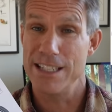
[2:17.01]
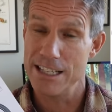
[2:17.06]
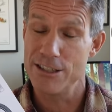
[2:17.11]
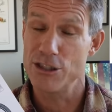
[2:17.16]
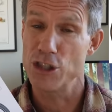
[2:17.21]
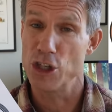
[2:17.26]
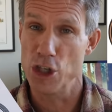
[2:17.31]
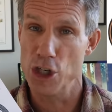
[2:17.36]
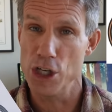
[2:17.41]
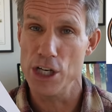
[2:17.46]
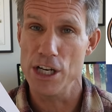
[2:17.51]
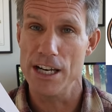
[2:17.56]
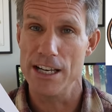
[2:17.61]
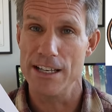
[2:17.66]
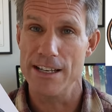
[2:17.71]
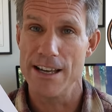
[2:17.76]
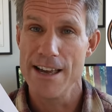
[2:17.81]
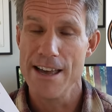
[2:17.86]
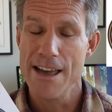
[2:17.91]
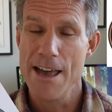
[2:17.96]
It's
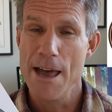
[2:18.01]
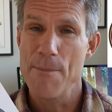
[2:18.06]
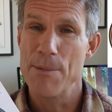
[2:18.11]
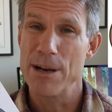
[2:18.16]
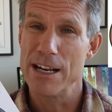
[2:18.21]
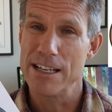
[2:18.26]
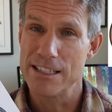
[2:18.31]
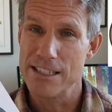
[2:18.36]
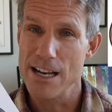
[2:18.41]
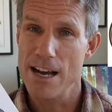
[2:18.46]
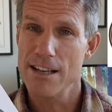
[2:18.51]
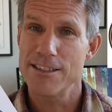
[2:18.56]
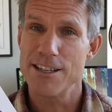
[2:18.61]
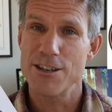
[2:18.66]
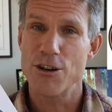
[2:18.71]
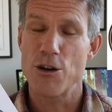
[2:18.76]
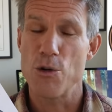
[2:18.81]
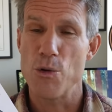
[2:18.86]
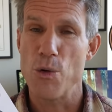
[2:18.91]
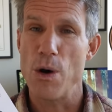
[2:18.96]
good, but it
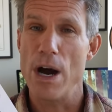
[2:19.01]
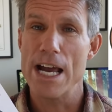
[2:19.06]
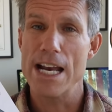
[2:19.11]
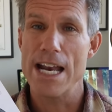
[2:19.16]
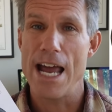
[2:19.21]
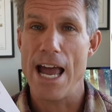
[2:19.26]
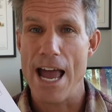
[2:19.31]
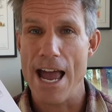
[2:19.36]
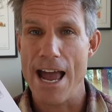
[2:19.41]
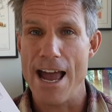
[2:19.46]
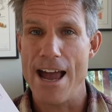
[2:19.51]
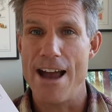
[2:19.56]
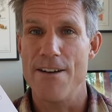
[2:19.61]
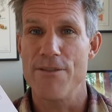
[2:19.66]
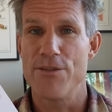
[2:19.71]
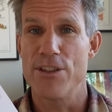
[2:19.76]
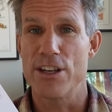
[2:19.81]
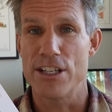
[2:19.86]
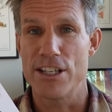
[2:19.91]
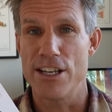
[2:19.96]
doesn't quite
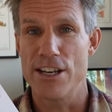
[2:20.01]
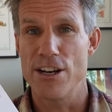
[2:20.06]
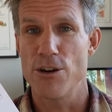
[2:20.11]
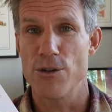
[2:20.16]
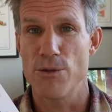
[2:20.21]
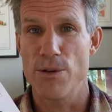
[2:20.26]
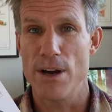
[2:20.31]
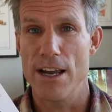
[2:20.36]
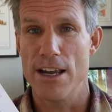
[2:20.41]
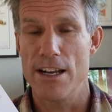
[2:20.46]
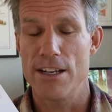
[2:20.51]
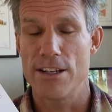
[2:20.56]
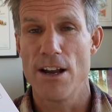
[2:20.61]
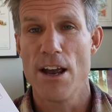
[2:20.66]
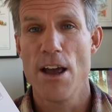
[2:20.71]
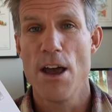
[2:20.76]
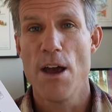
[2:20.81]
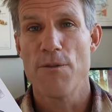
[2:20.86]
have the gear range